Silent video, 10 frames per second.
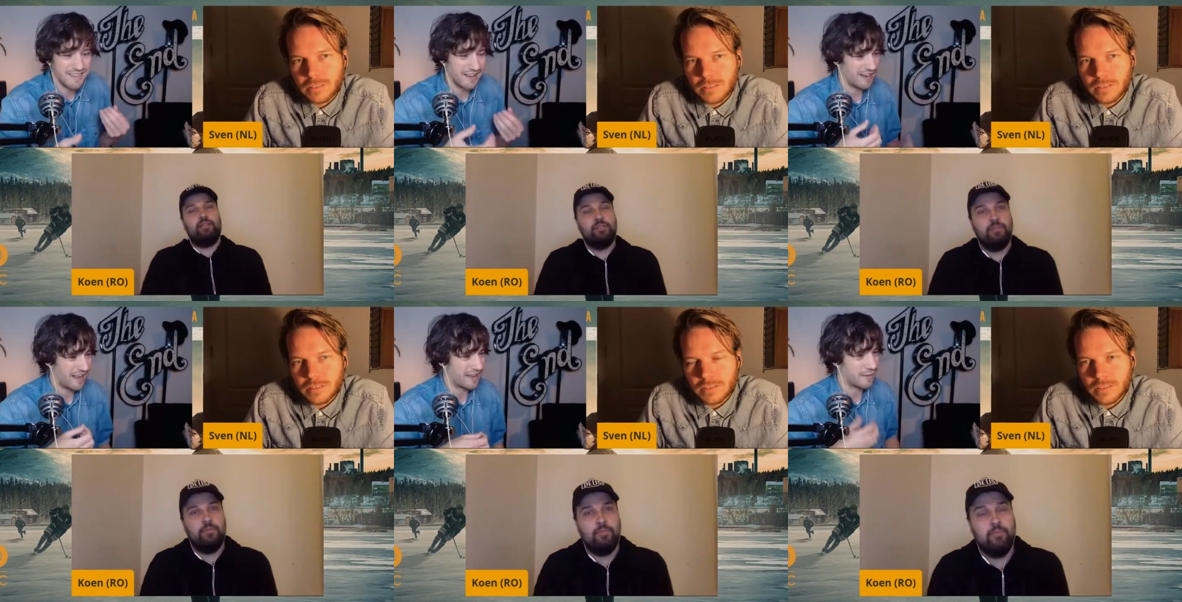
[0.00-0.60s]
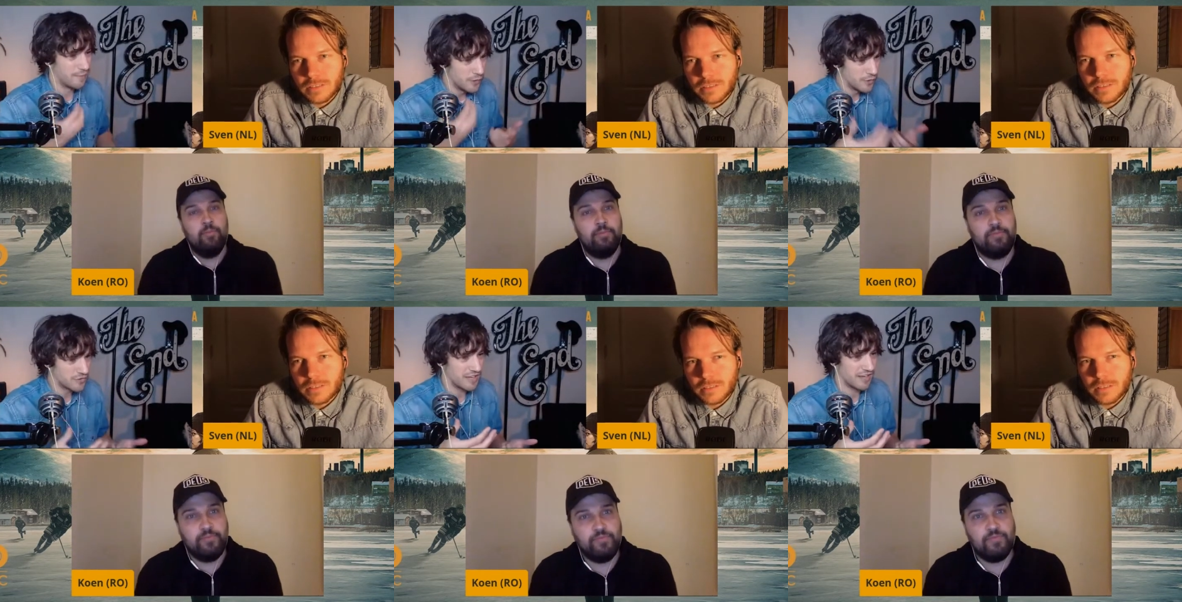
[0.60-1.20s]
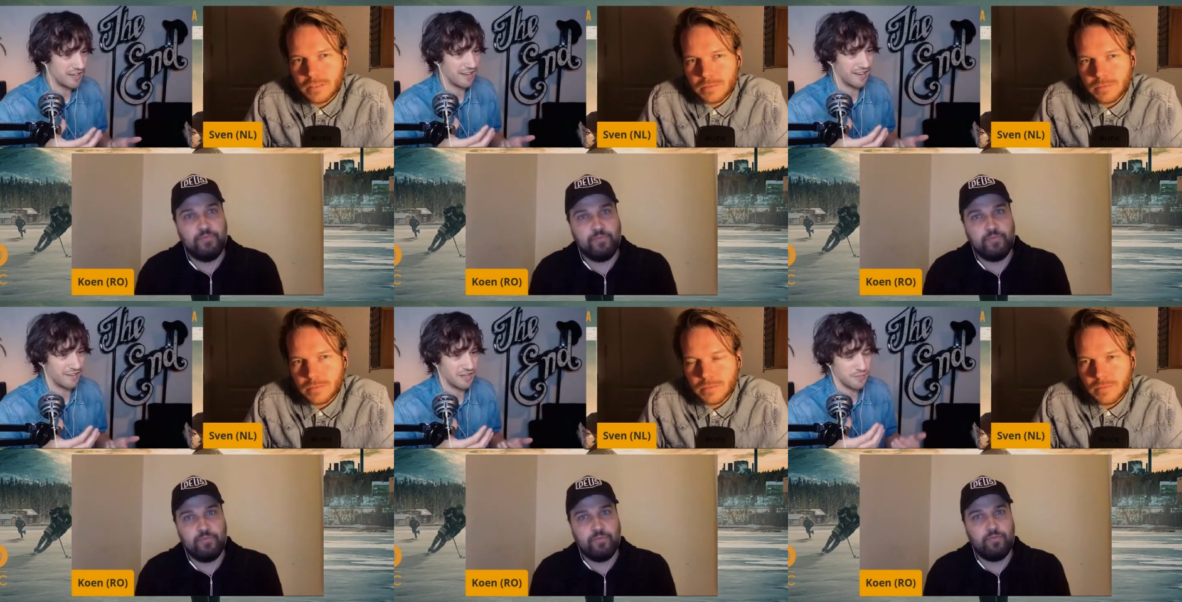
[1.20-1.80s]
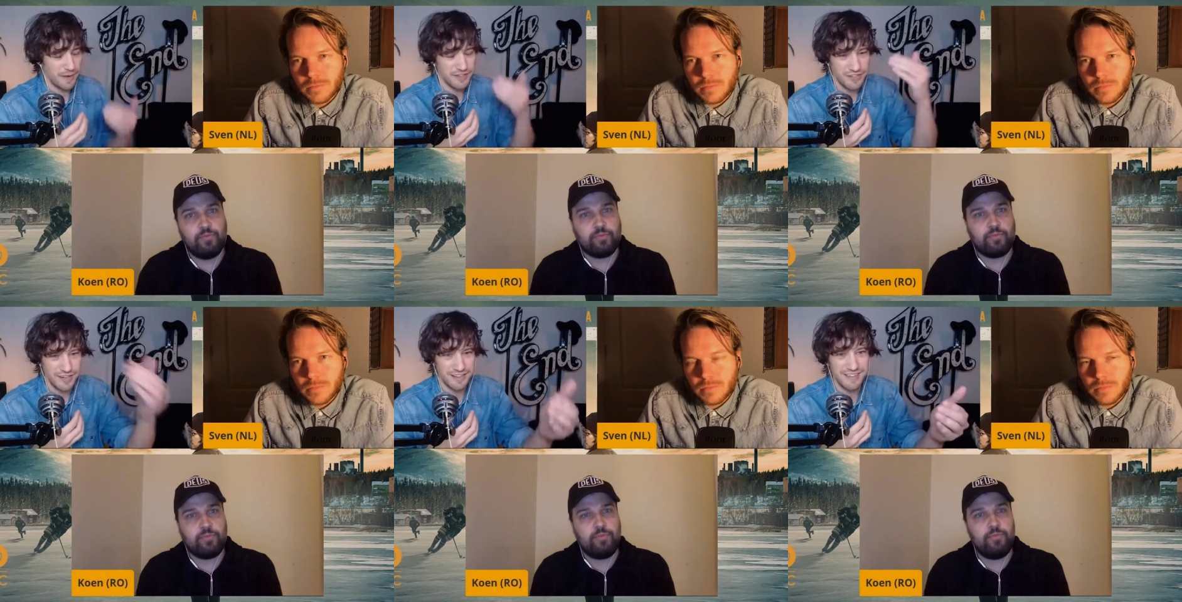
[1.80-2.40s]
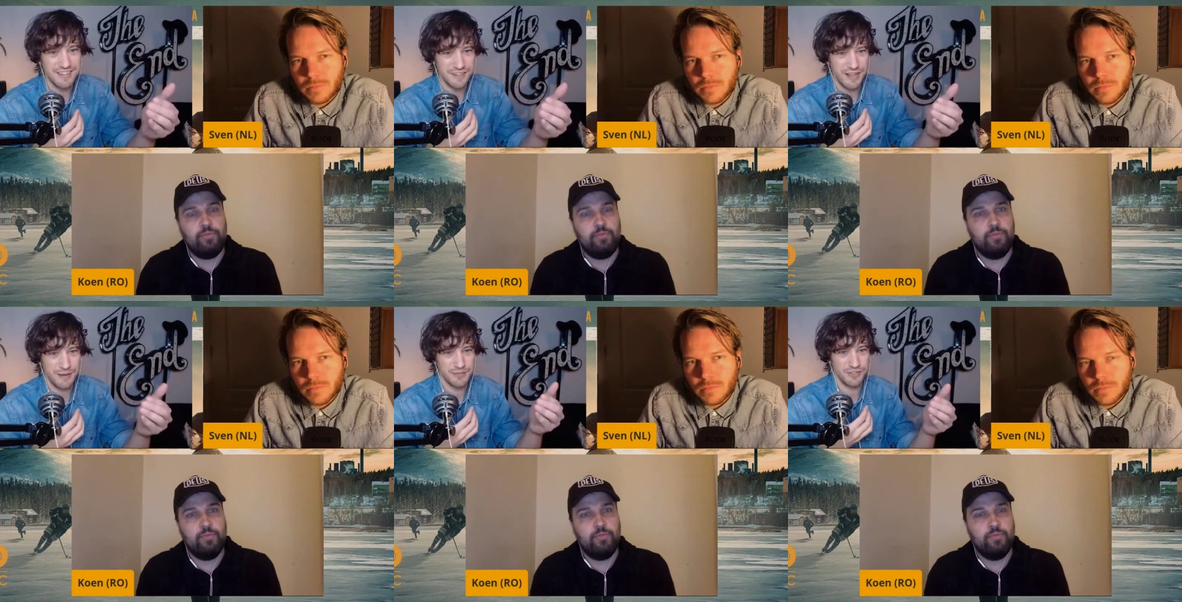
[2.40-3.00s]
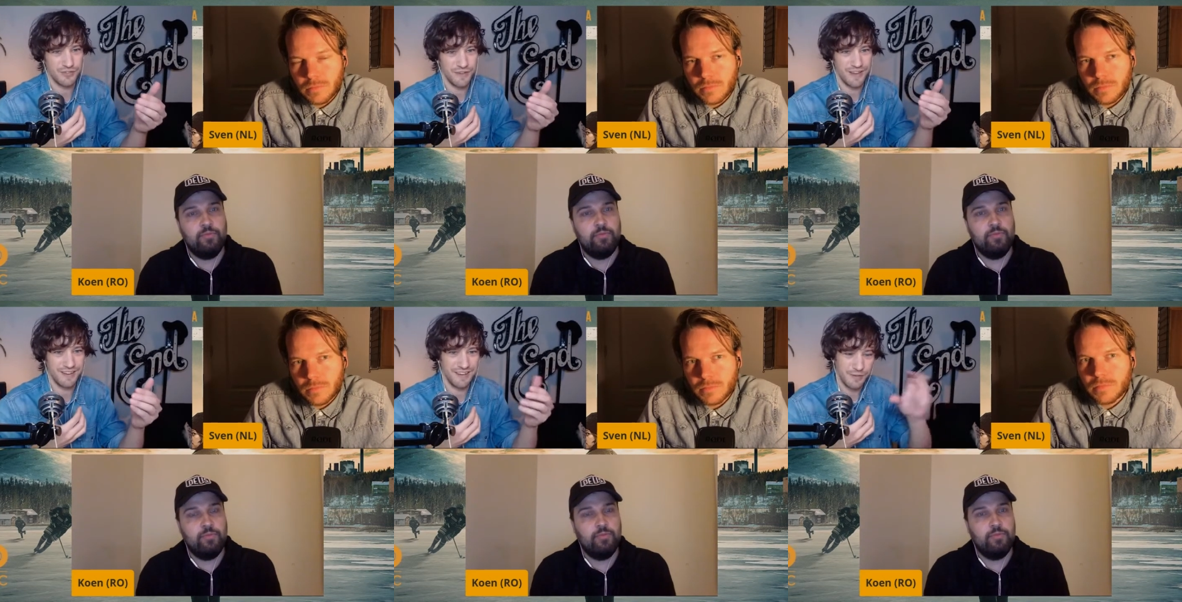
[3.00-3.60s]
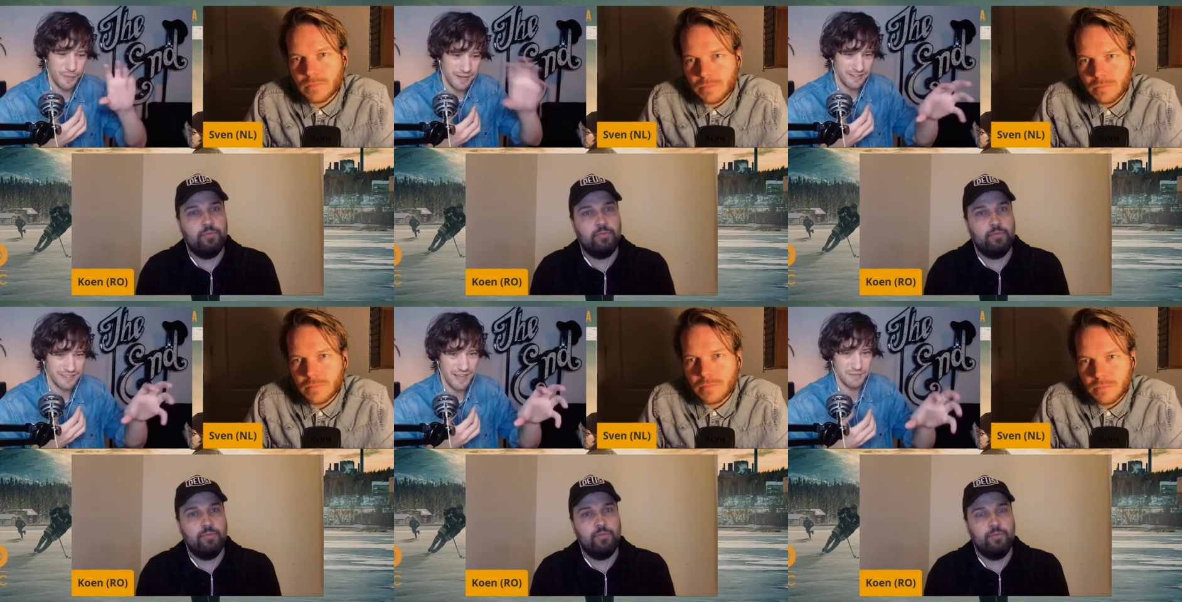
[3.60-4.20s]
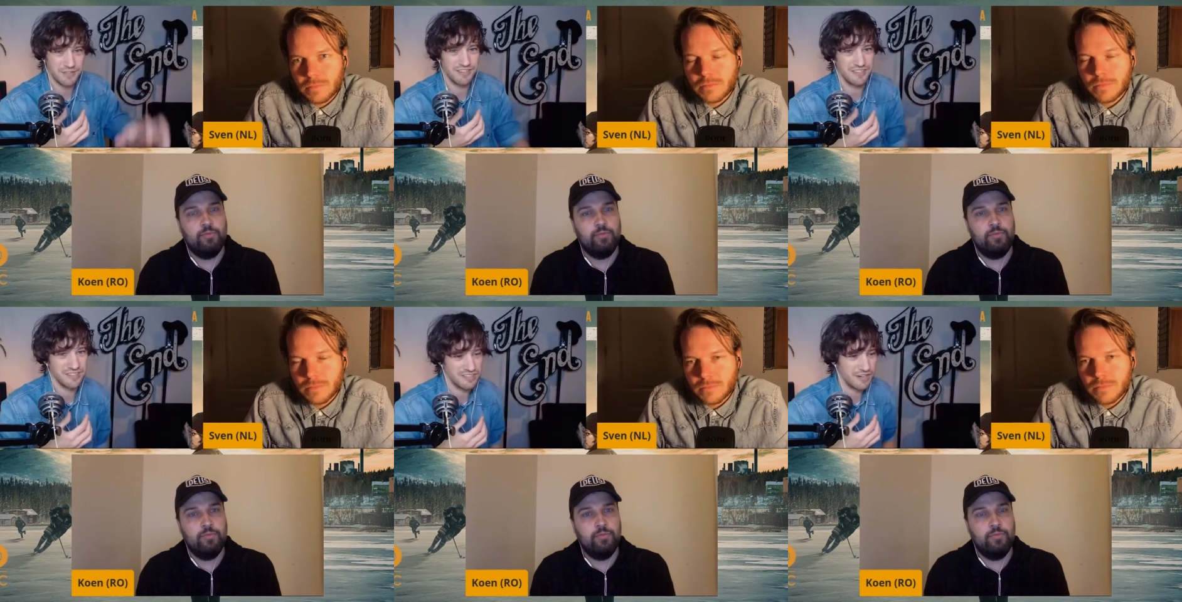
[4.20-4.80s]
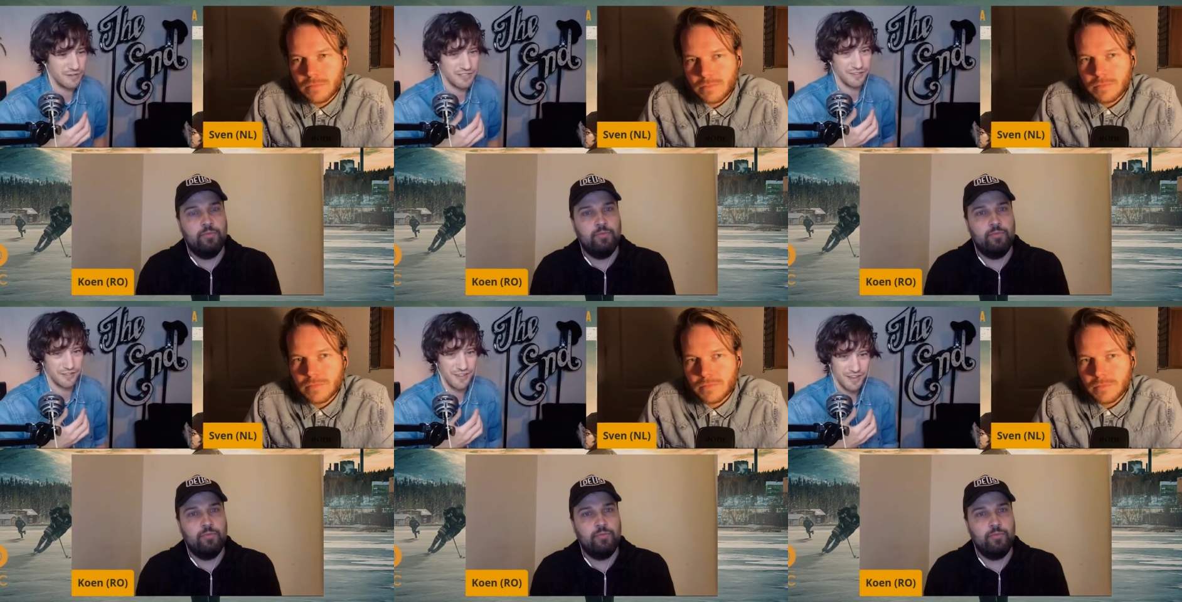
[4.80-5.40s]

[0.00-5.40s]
Speaker 1: That, that. I like the music, uh, especially in these times, Sven, in the winter times. This is a series that,